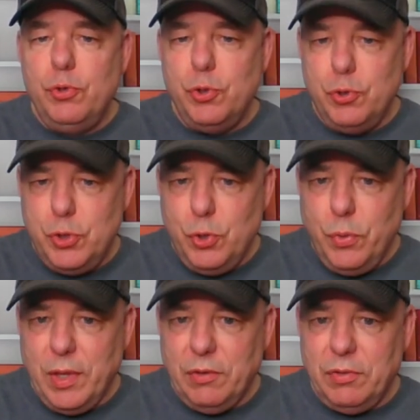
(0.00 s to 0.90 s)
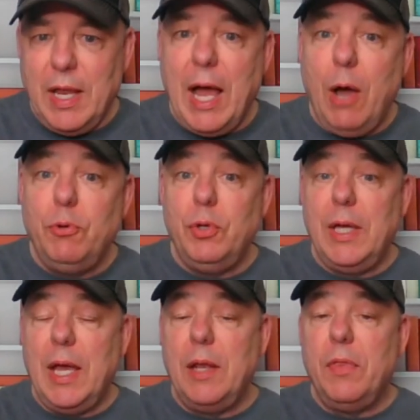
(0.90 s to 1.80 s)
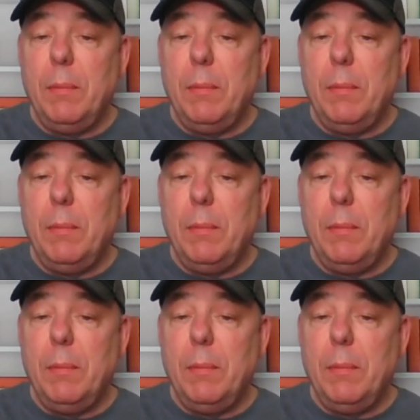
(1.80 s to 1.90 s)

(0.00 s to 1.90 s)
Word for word: to do this and how to get